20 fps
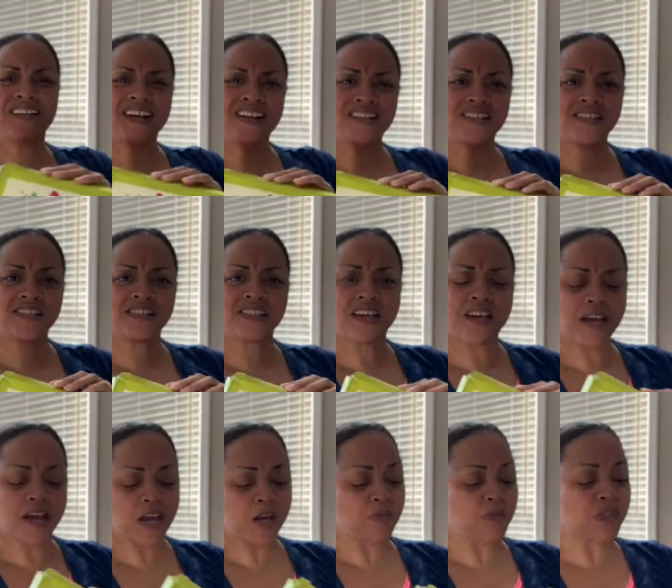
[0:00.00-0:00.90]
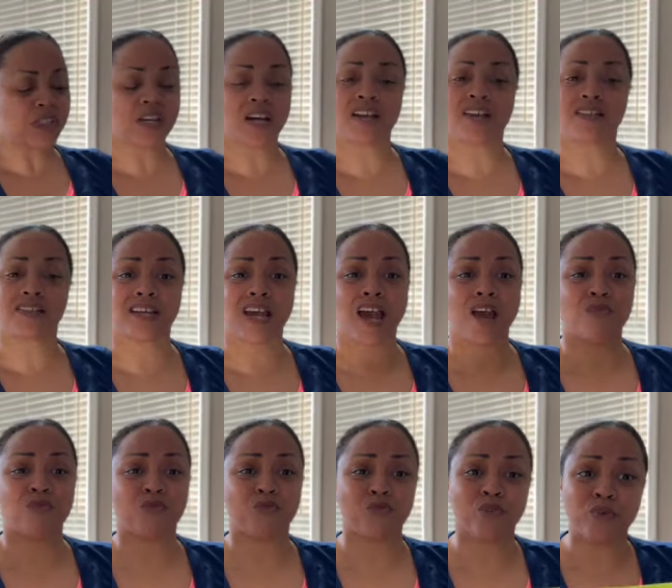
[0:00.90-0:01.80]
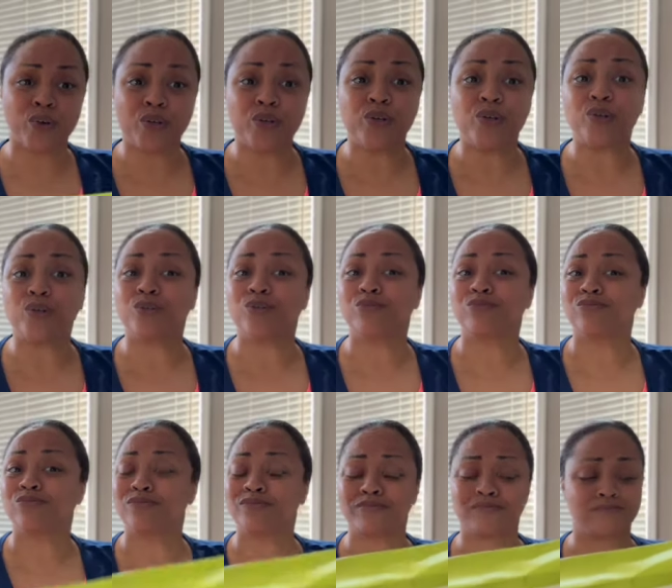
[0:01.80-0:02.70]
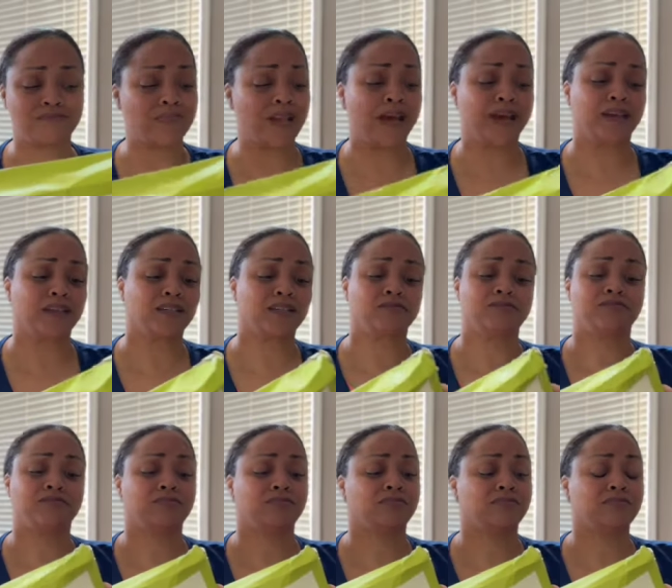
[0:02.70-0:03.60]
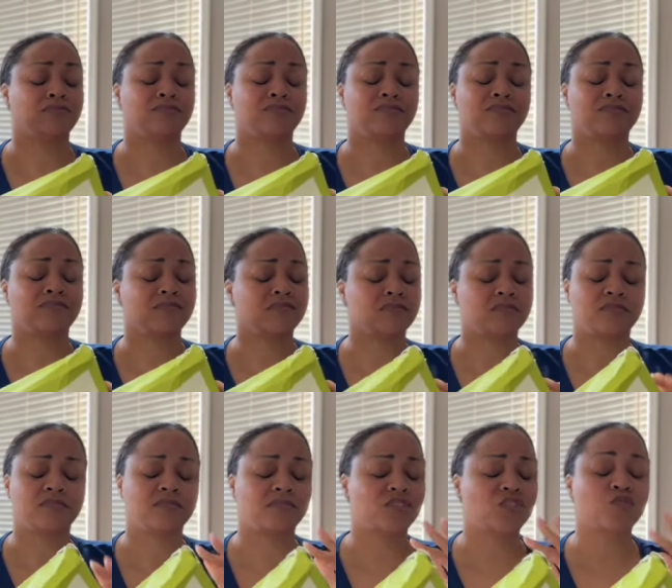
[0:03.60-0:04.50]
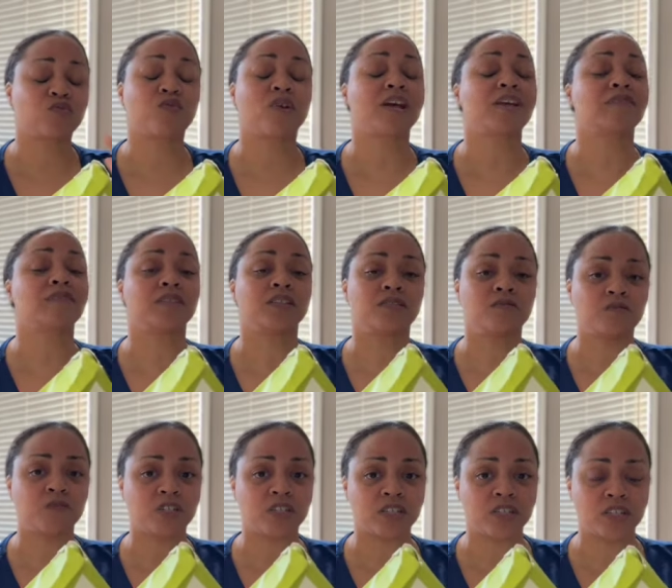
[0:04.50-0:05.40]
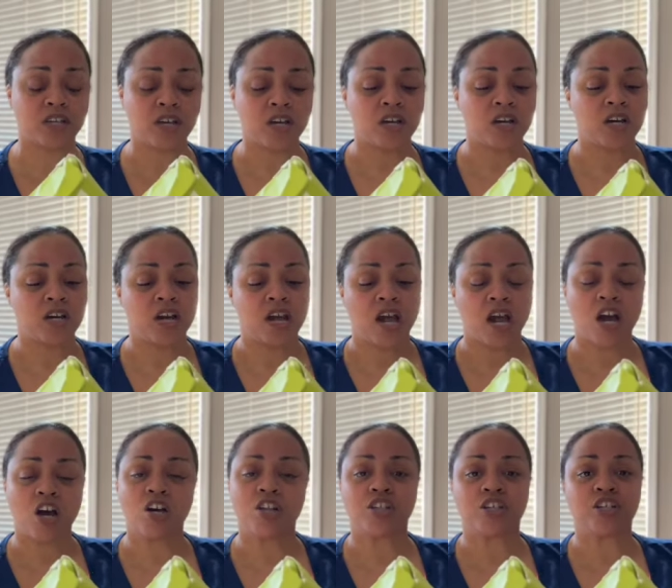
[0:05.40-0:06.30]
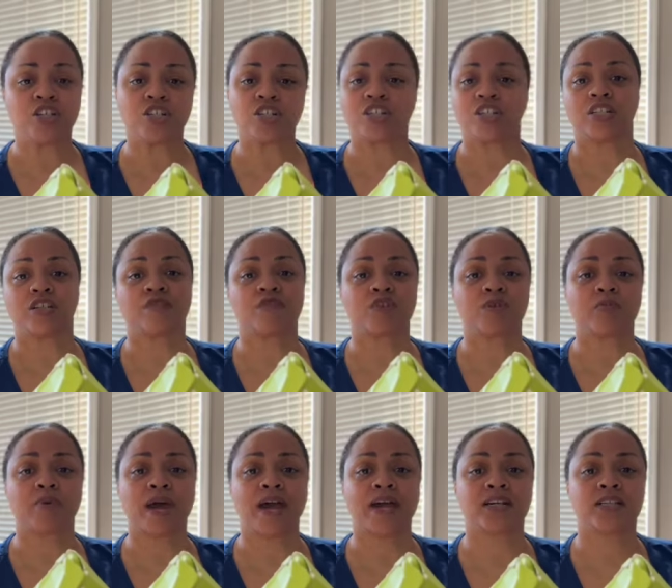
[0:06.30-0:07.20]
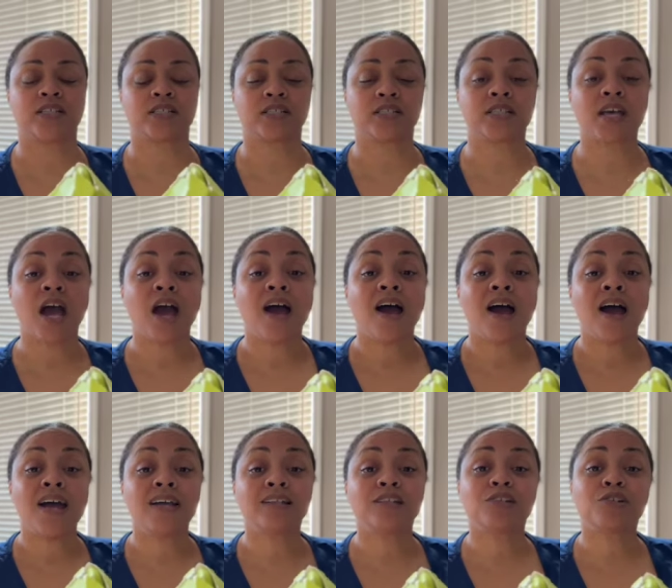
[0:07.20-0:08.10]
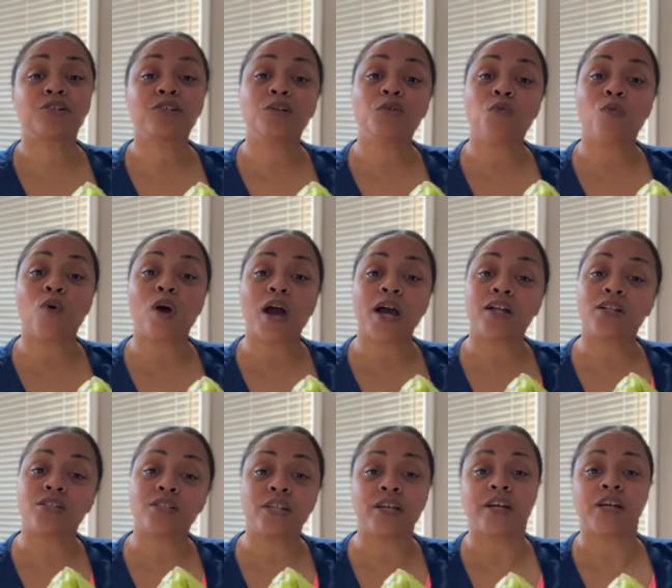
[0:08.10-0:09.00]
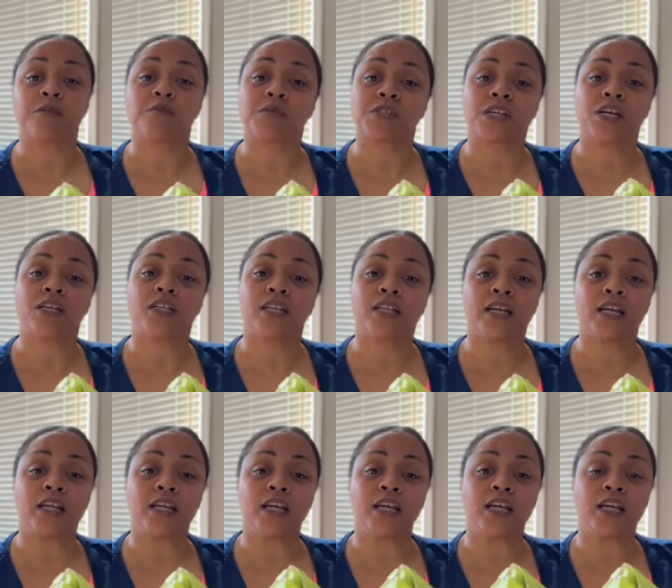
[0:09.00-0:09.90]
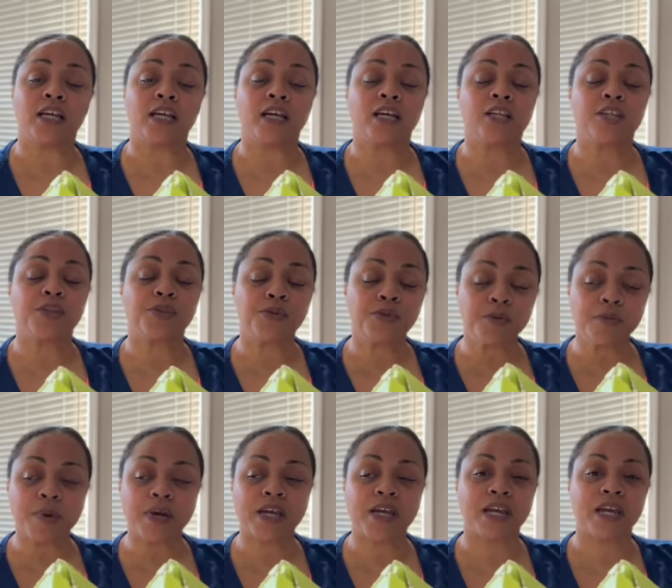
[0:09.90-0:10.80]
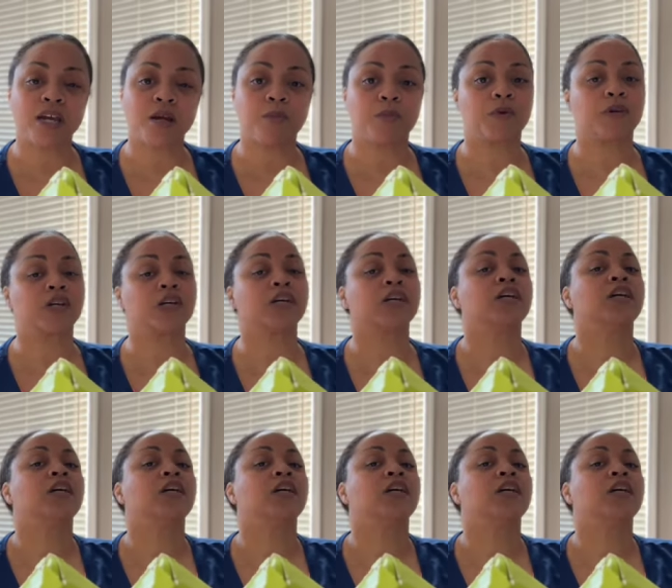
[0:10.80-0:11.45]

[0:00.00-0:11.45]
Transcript: I just say Amazon has gotten real, like, trifling with how they're delivering packages. I literally watched the Amazon lady through my camera